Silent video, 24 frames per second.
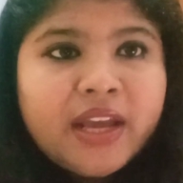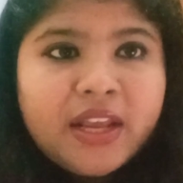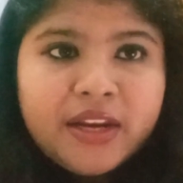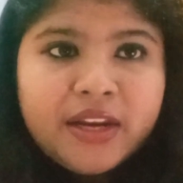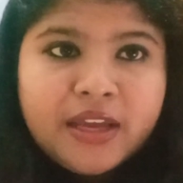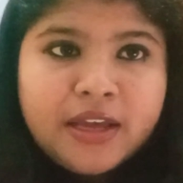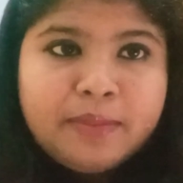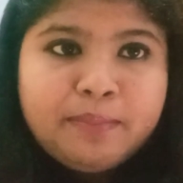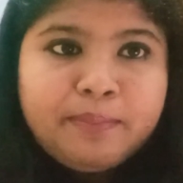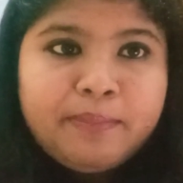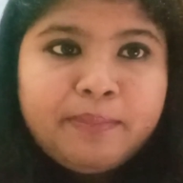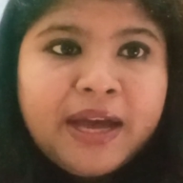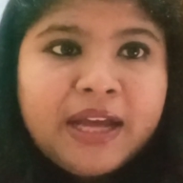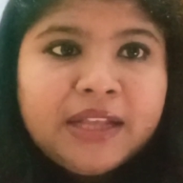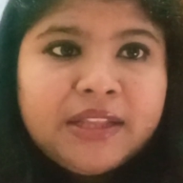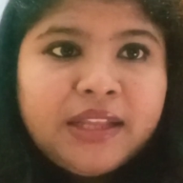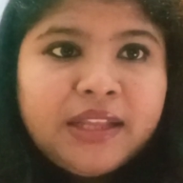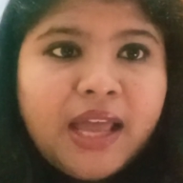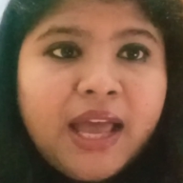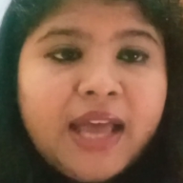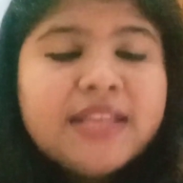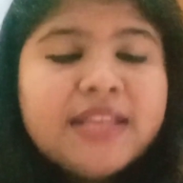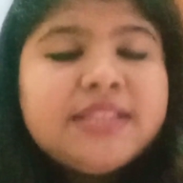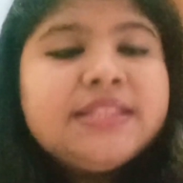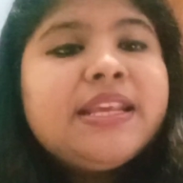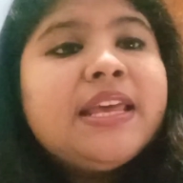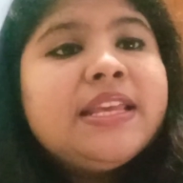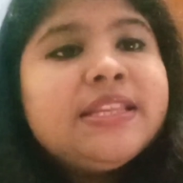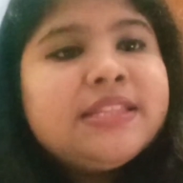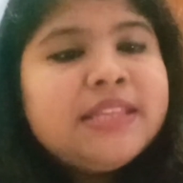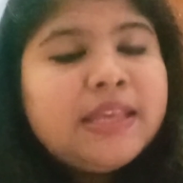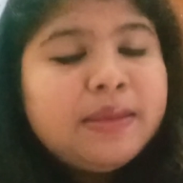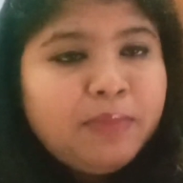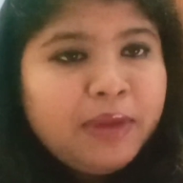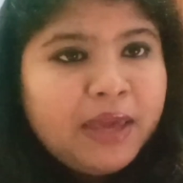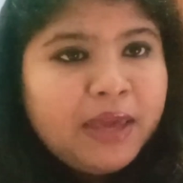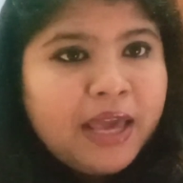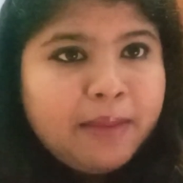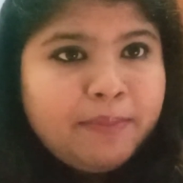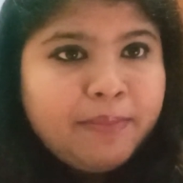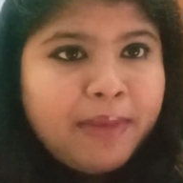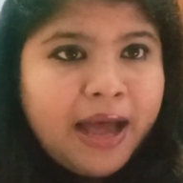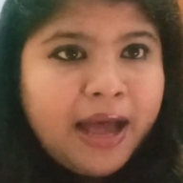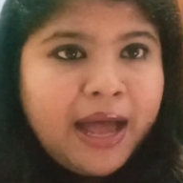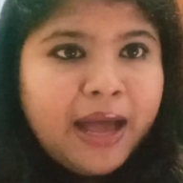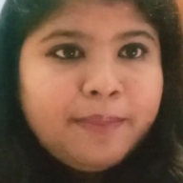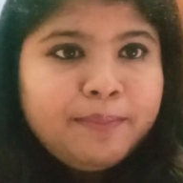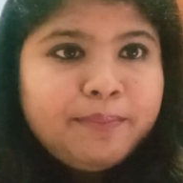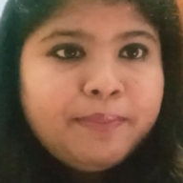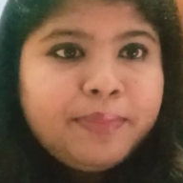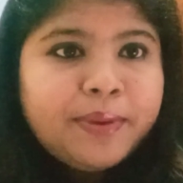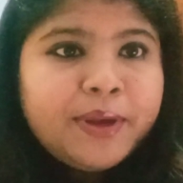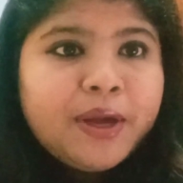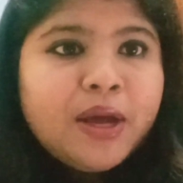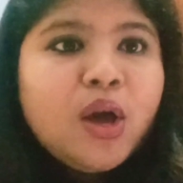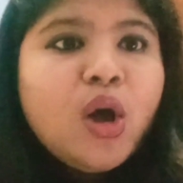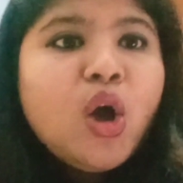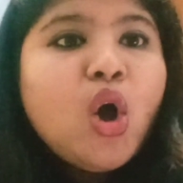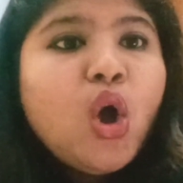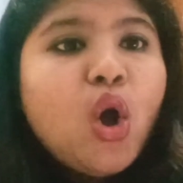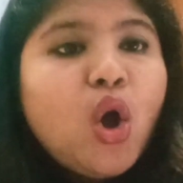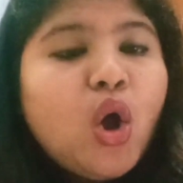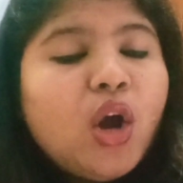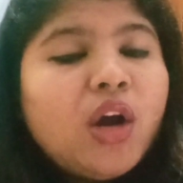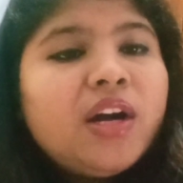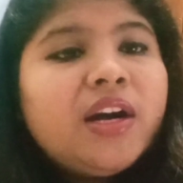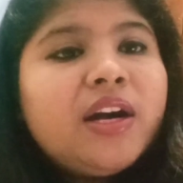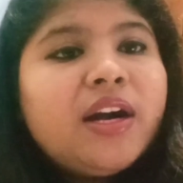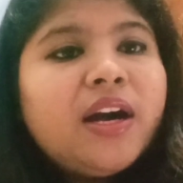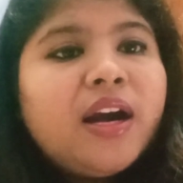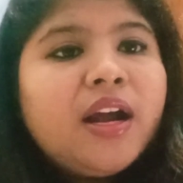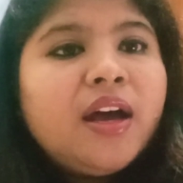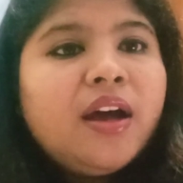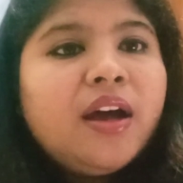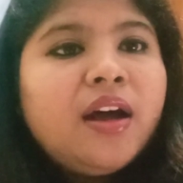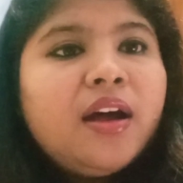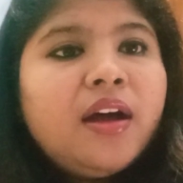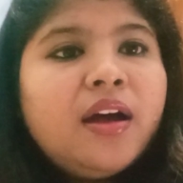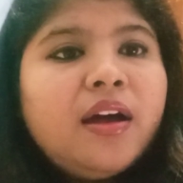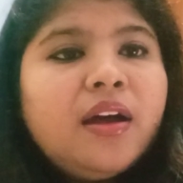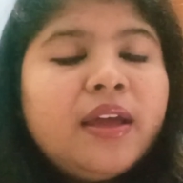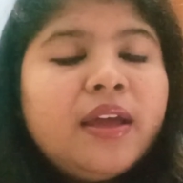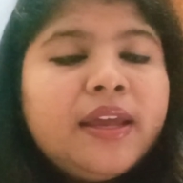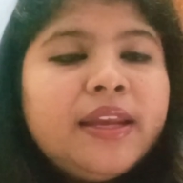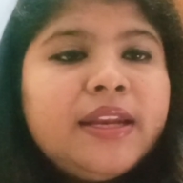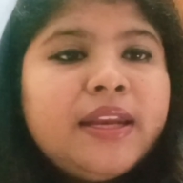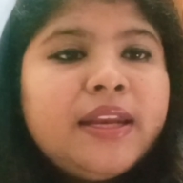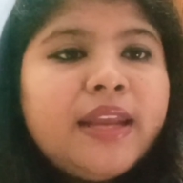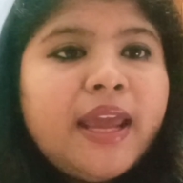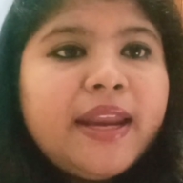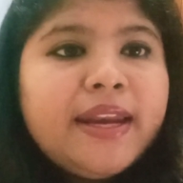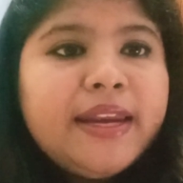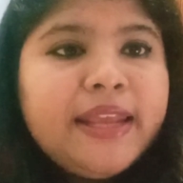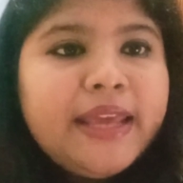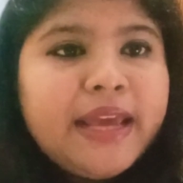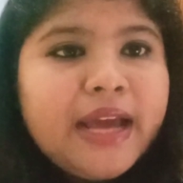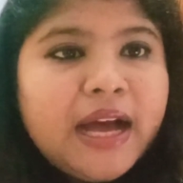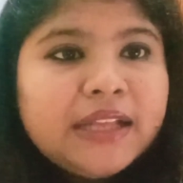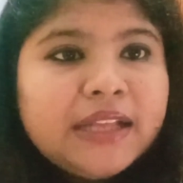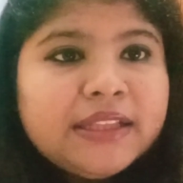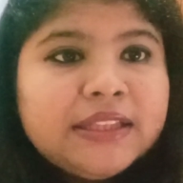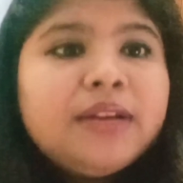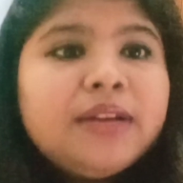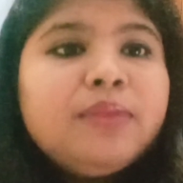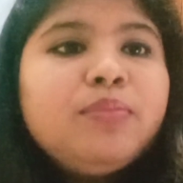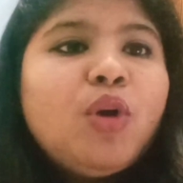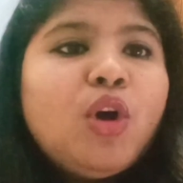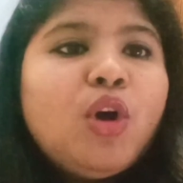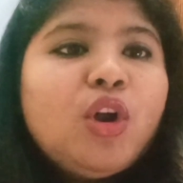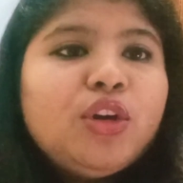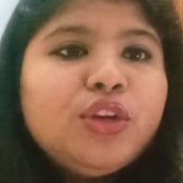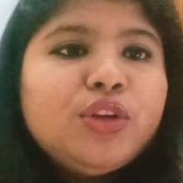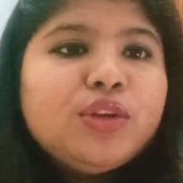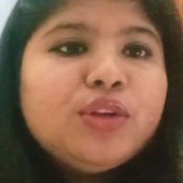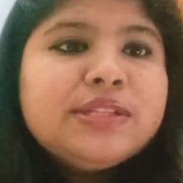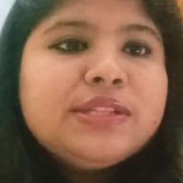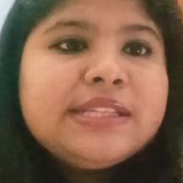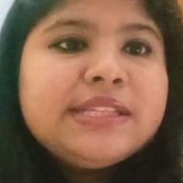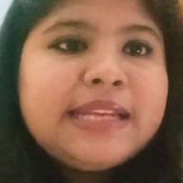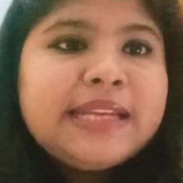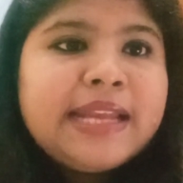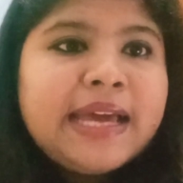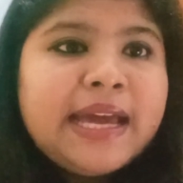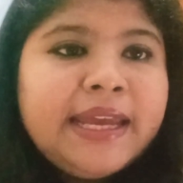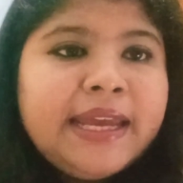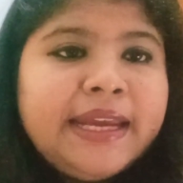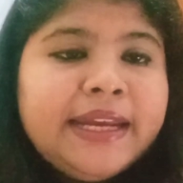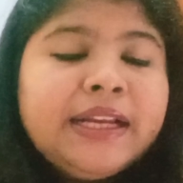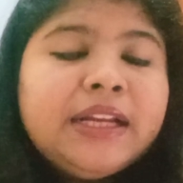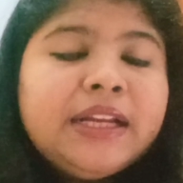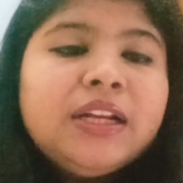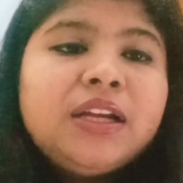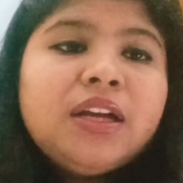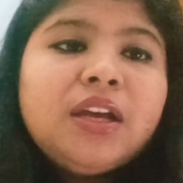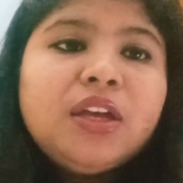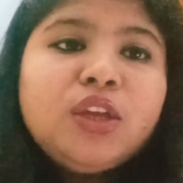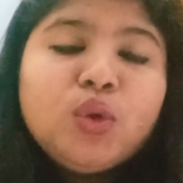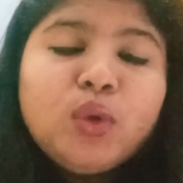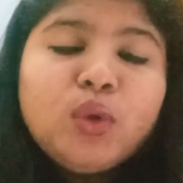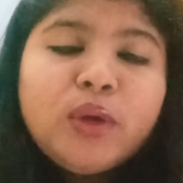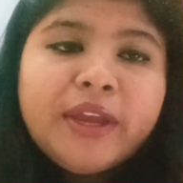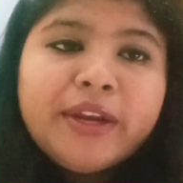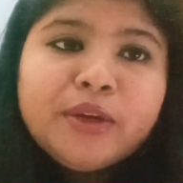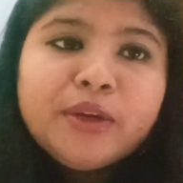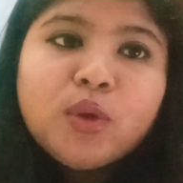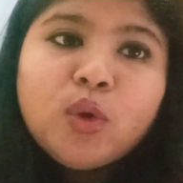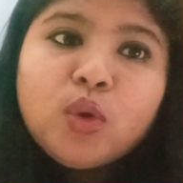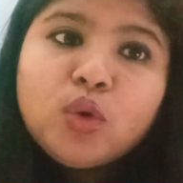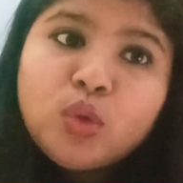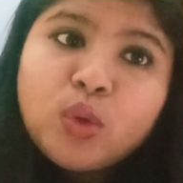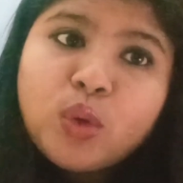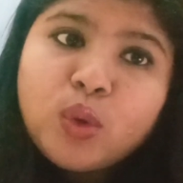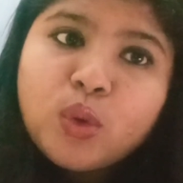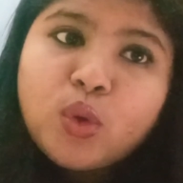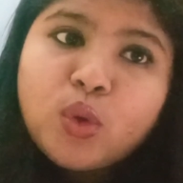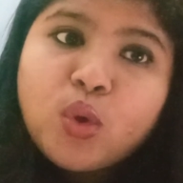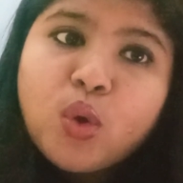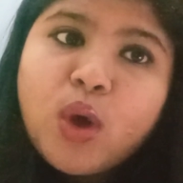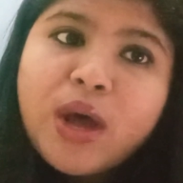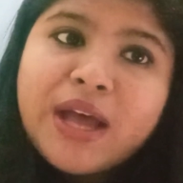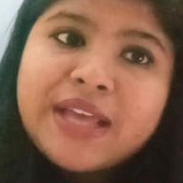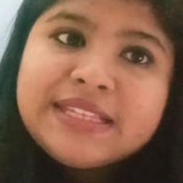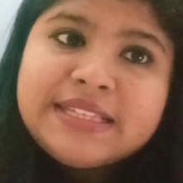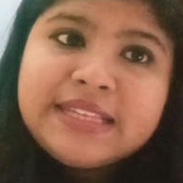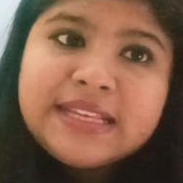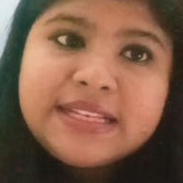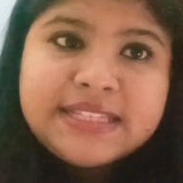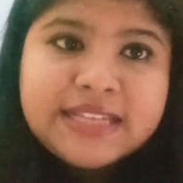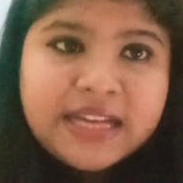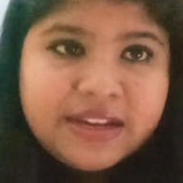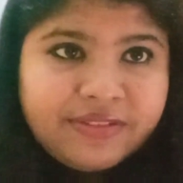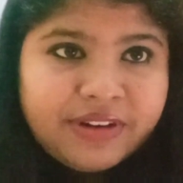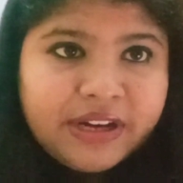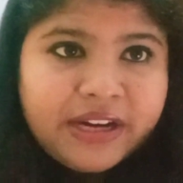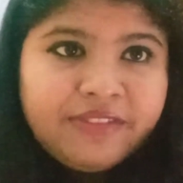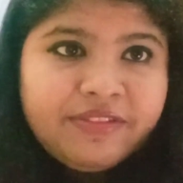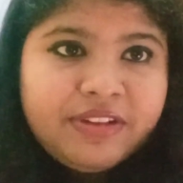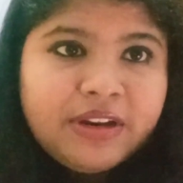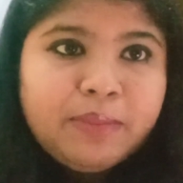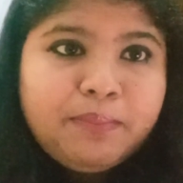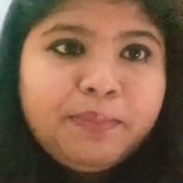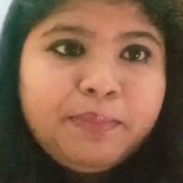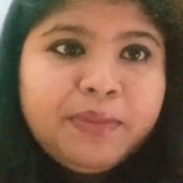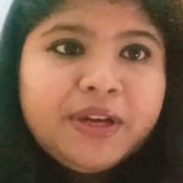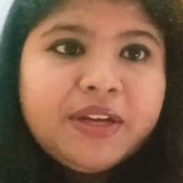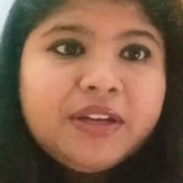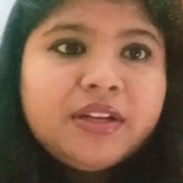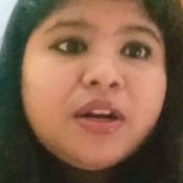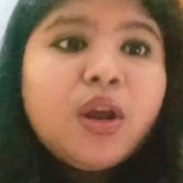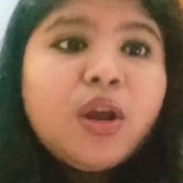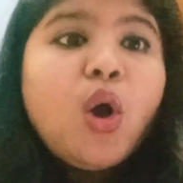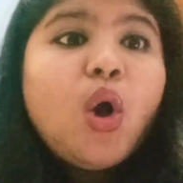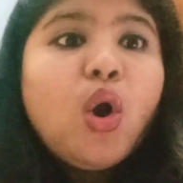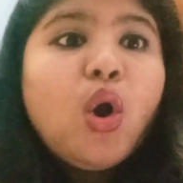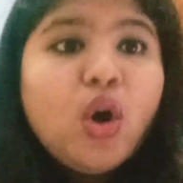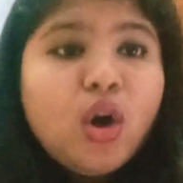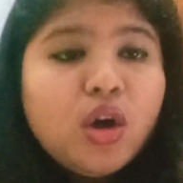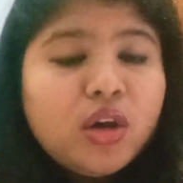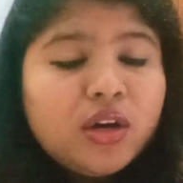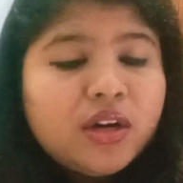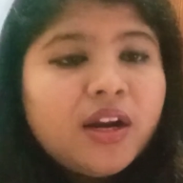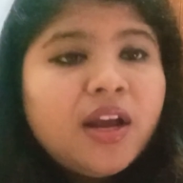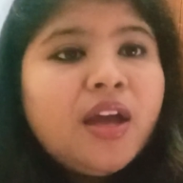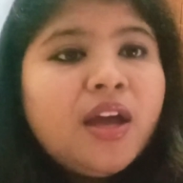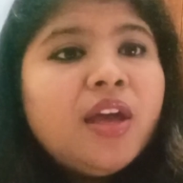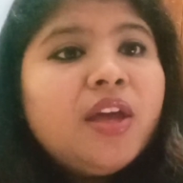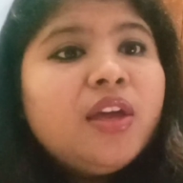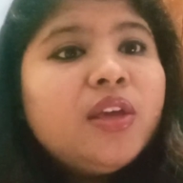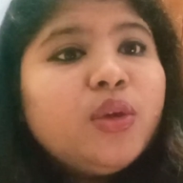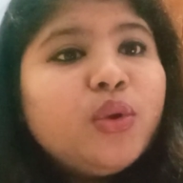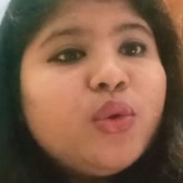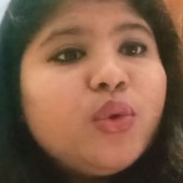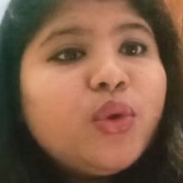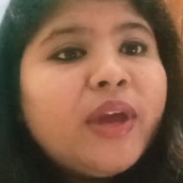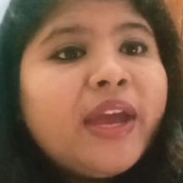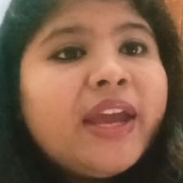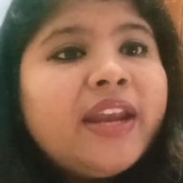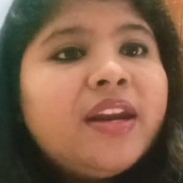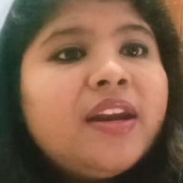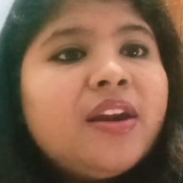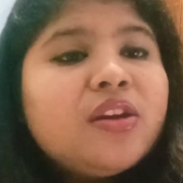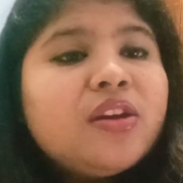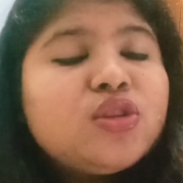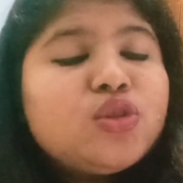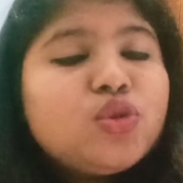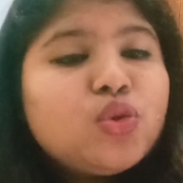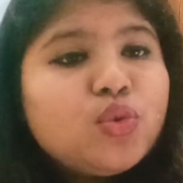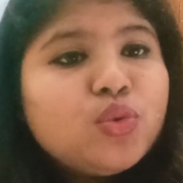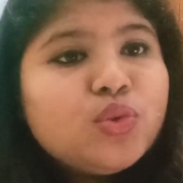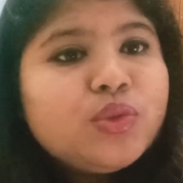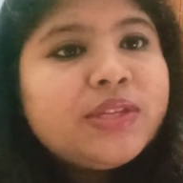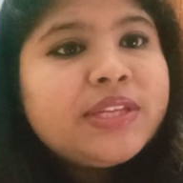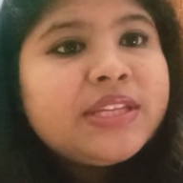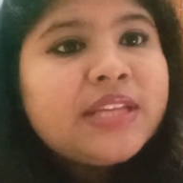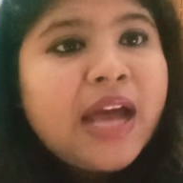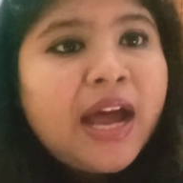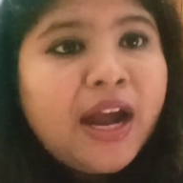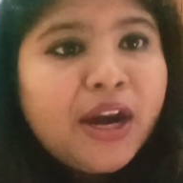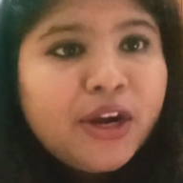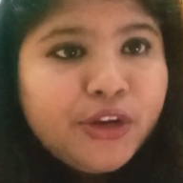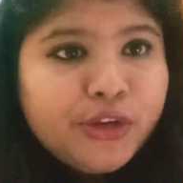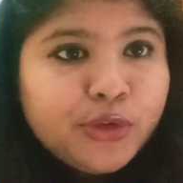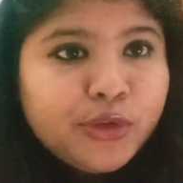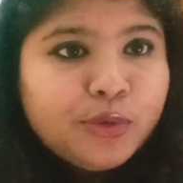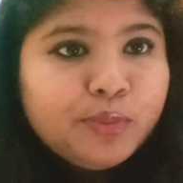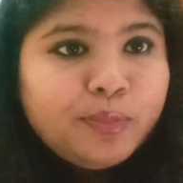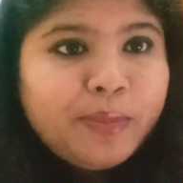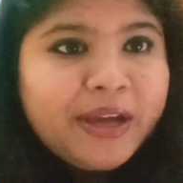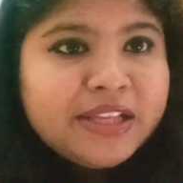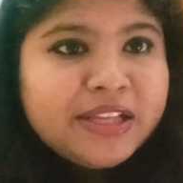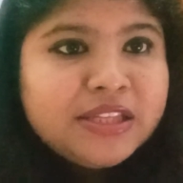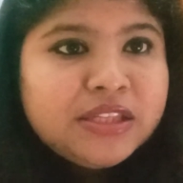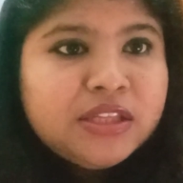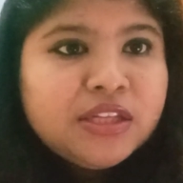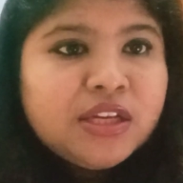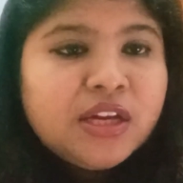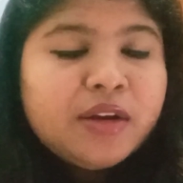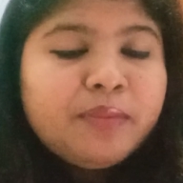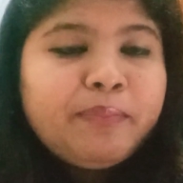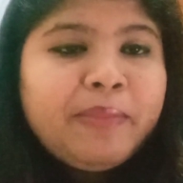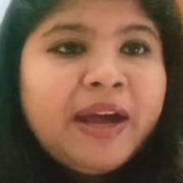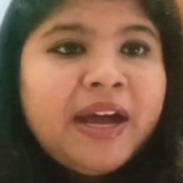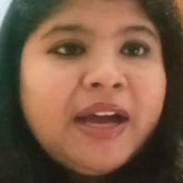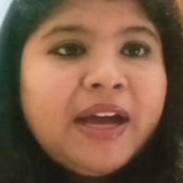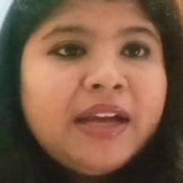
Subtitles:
career path as SAP ABAP or in any other modules, like you can go as a Java developer, or you can choose Hadoop as your